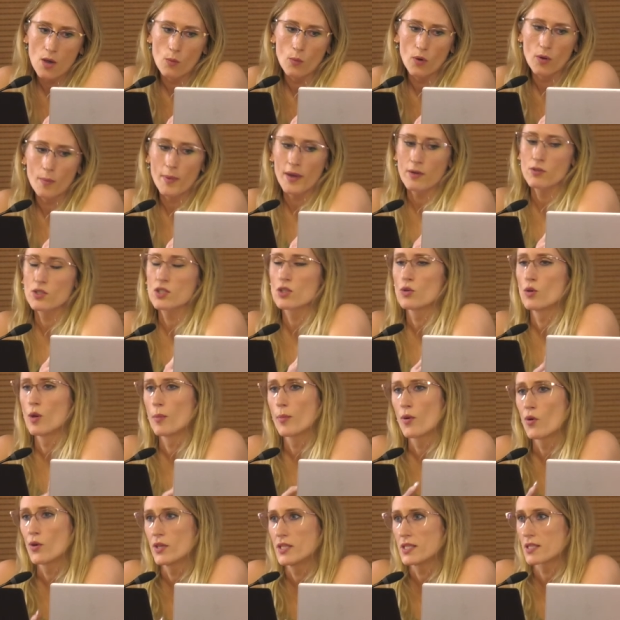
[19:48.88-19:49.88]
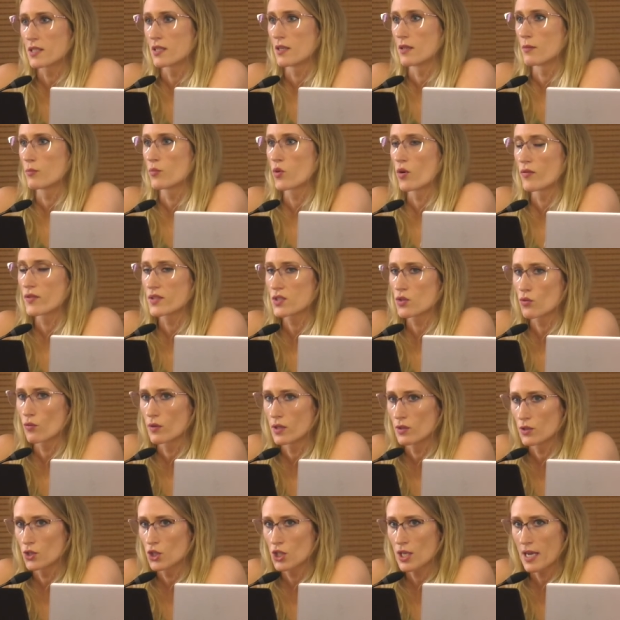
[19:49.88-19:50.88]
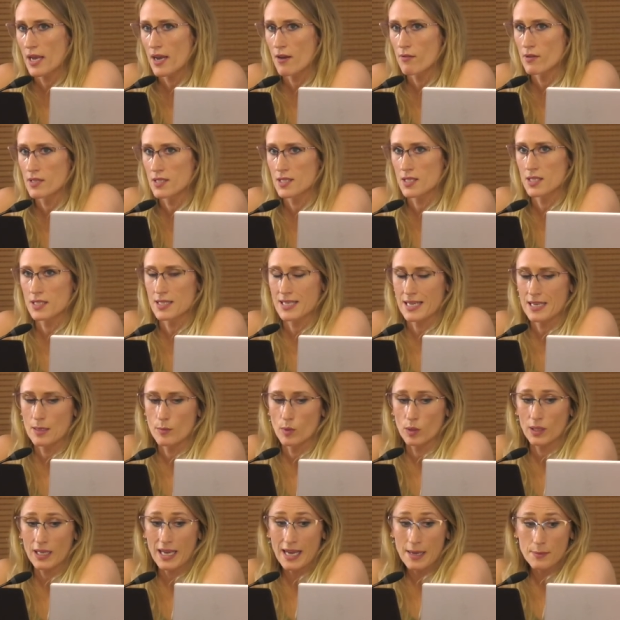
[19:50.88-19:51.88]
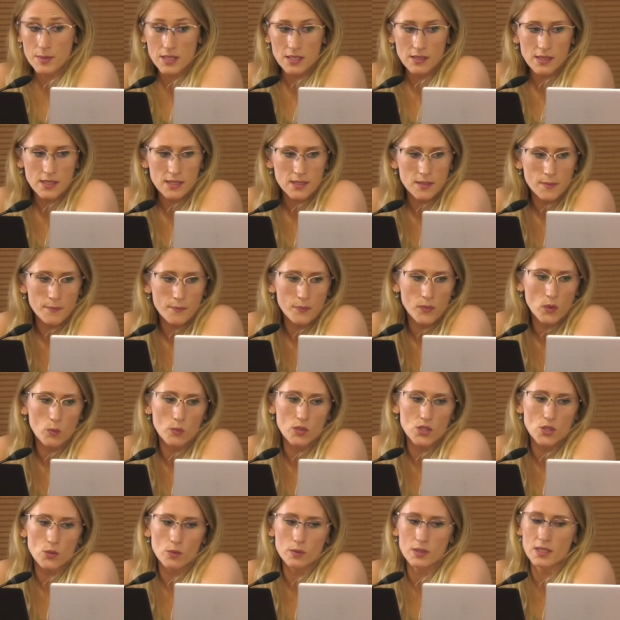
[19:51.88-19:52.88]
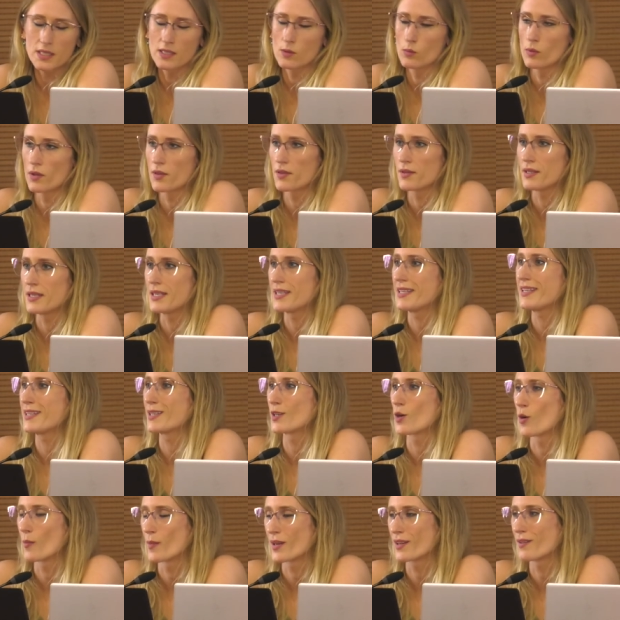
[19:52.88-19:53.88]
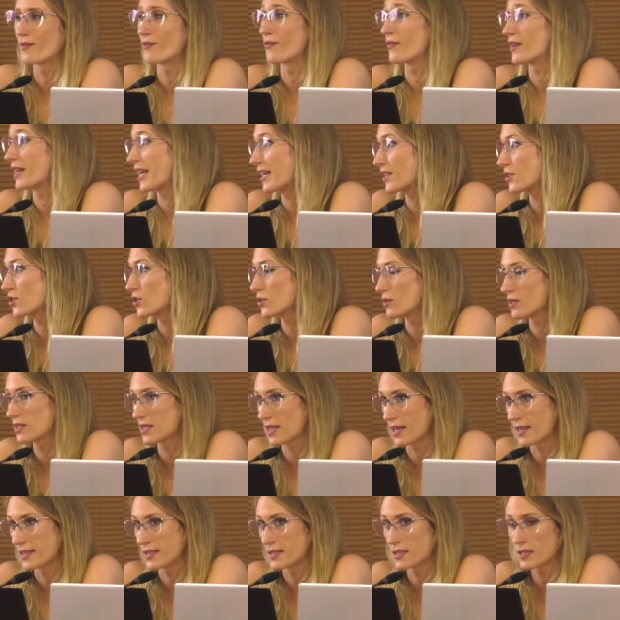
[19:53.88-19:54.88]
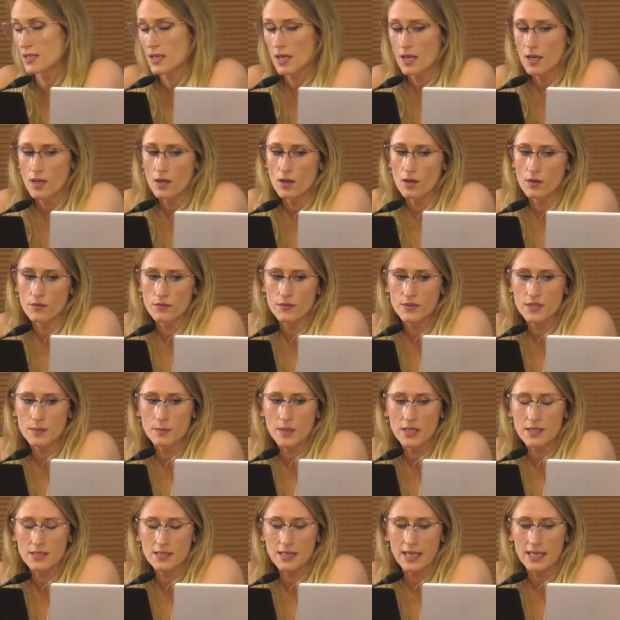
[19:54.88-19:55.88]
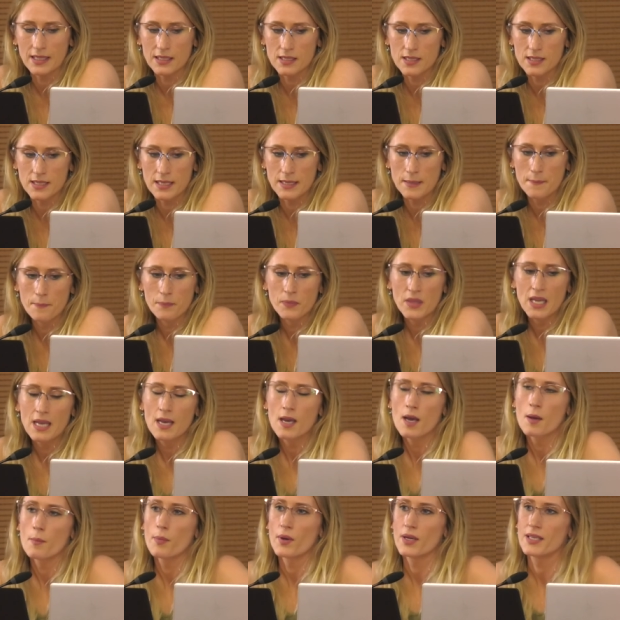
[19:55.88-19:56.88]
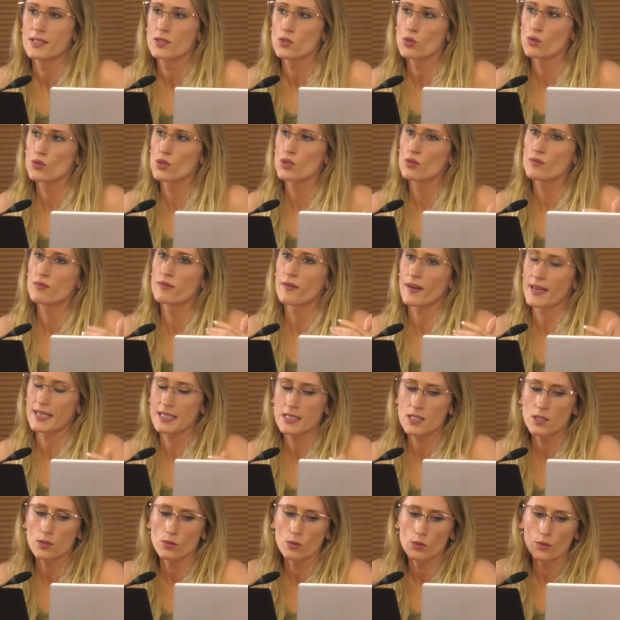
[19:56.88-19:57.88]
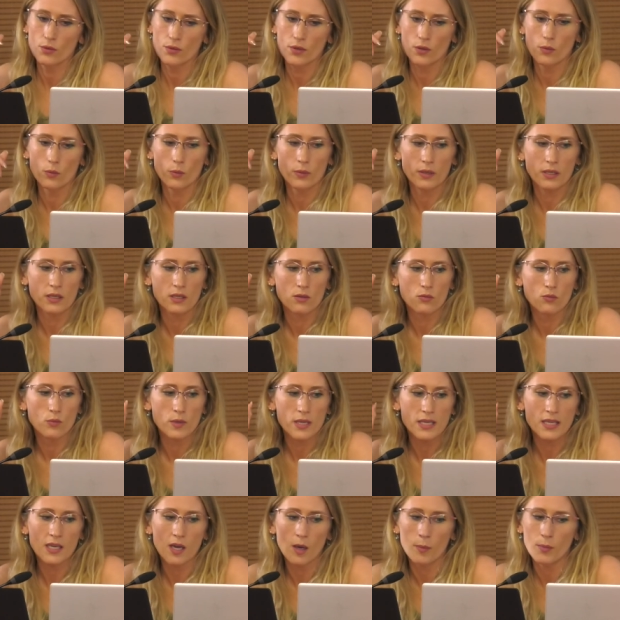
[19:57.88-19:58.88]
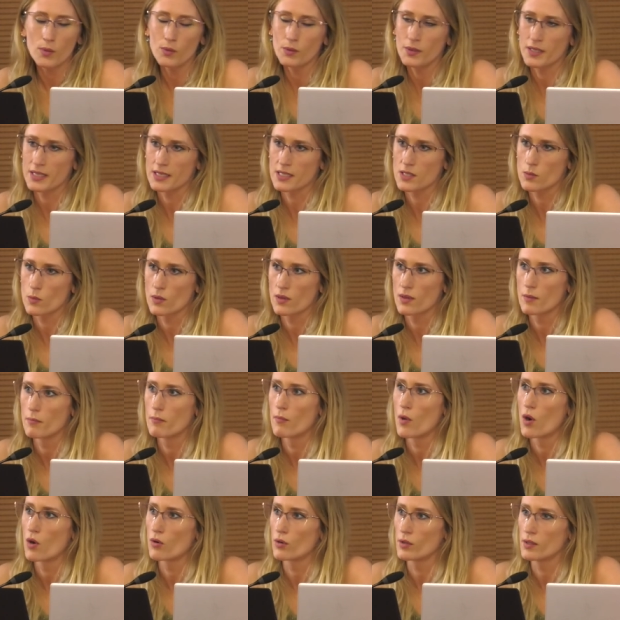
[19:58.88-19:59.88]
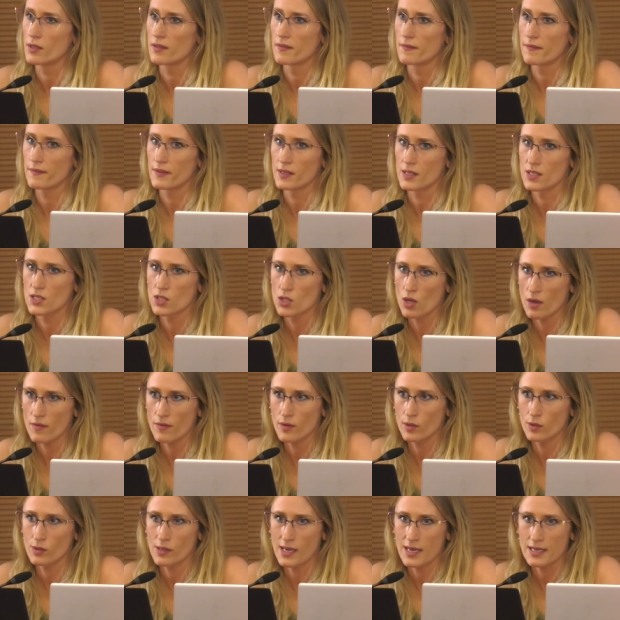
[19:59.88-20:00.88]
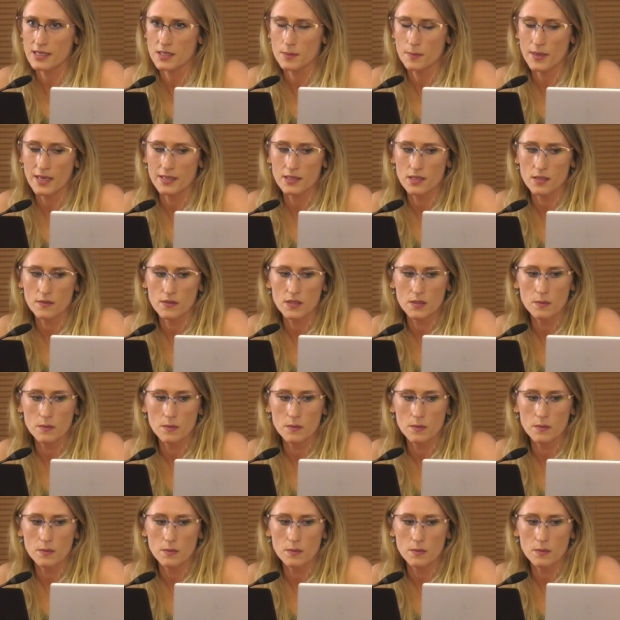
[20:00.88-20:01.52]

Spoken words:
And we're about to appoint a professorial chair in sustainable capitalism, which will deal with the economic and financial side of Smith's legacy. But it's also vital that we recouple this with the moral and philosophical aspects of